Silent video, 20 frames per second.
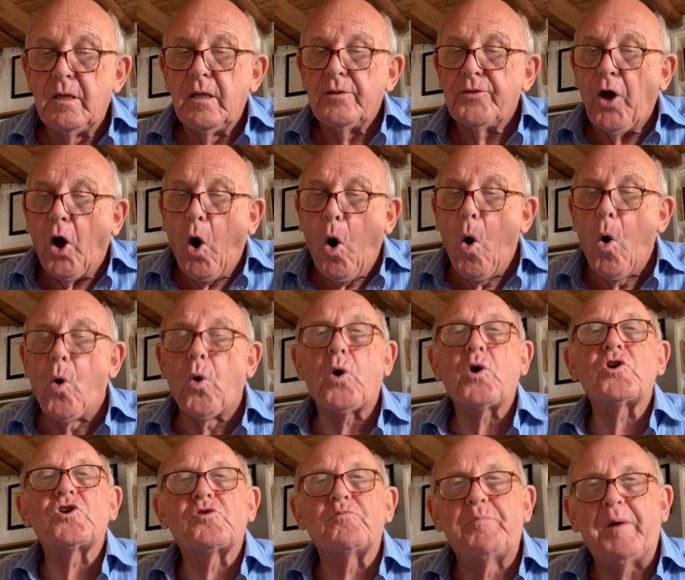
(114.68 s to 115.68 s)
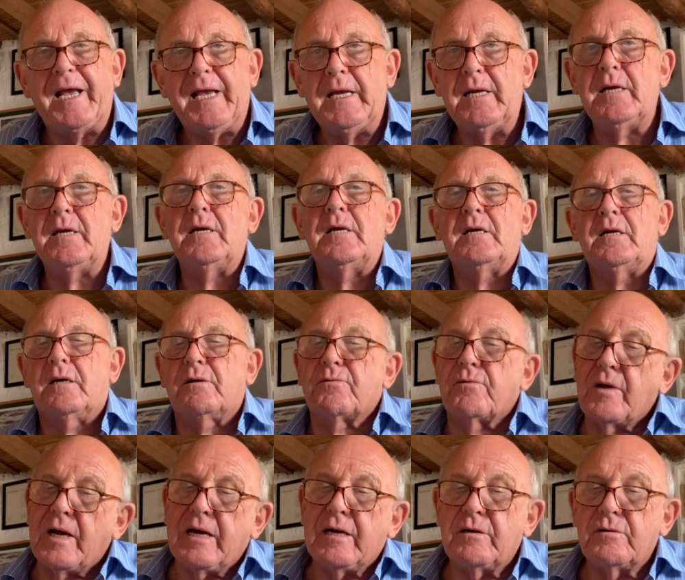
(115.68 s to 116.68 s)
The hordes baying
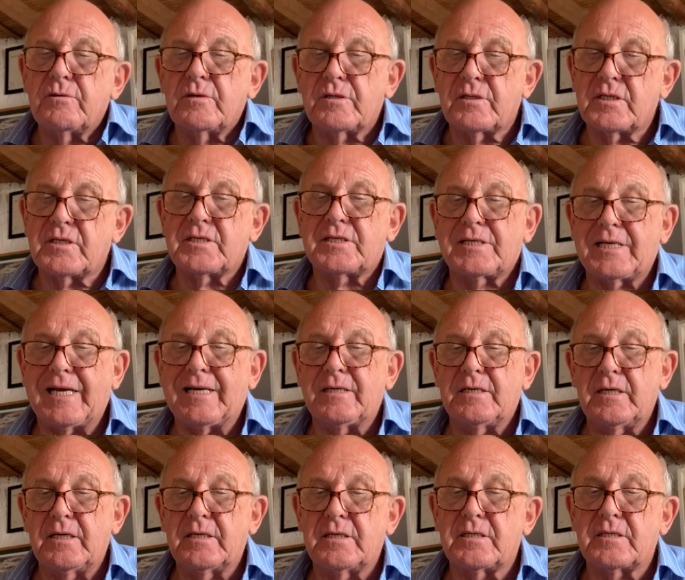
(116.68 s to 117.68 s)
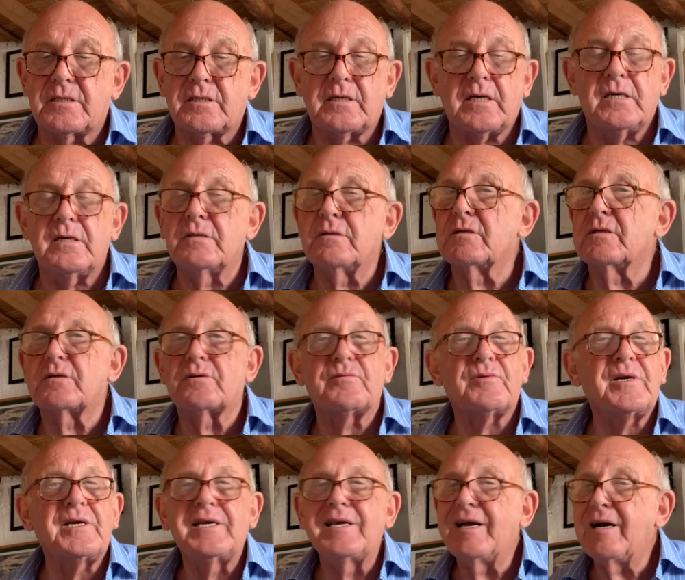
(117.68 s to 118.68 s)
around the standing stones were
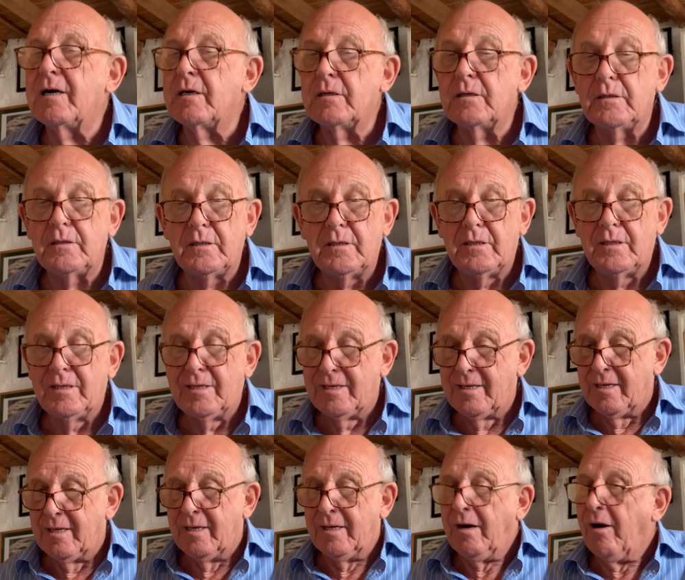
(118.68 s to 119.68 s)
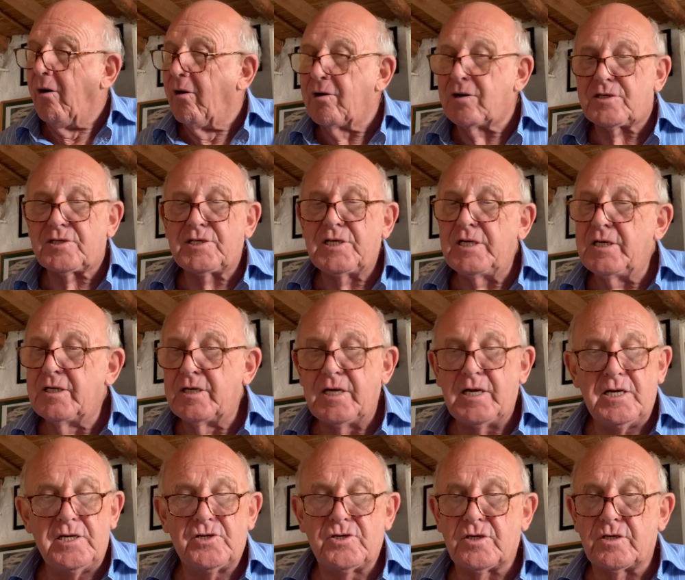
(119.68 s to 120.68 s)
young, all
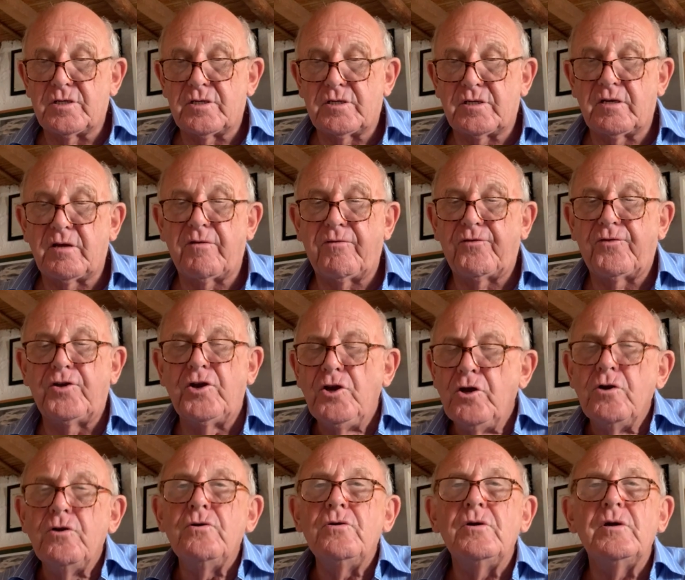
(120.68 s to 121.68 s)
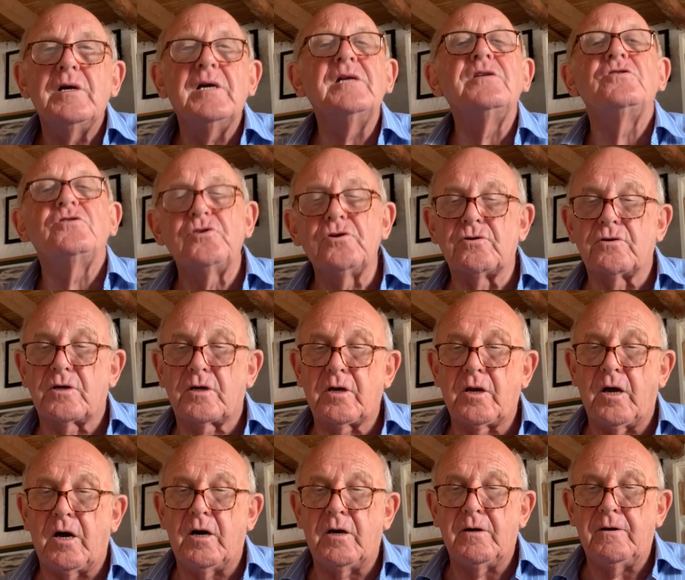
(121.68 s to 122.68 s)
teenagers, few endured
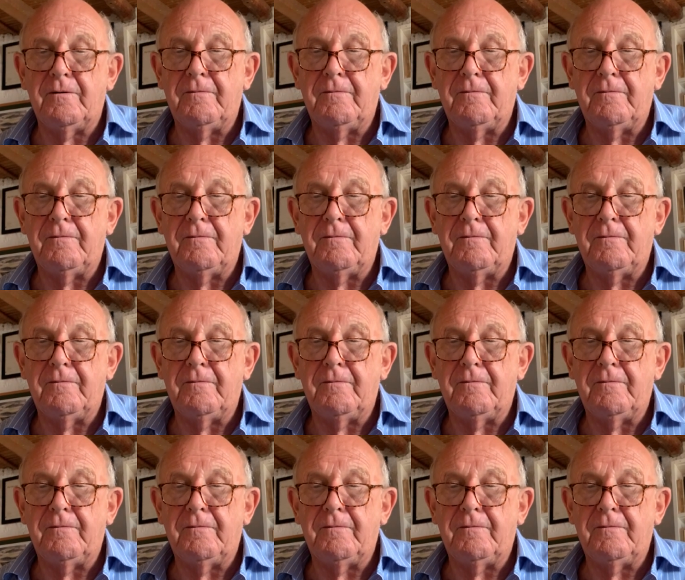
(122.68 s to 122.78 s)
long.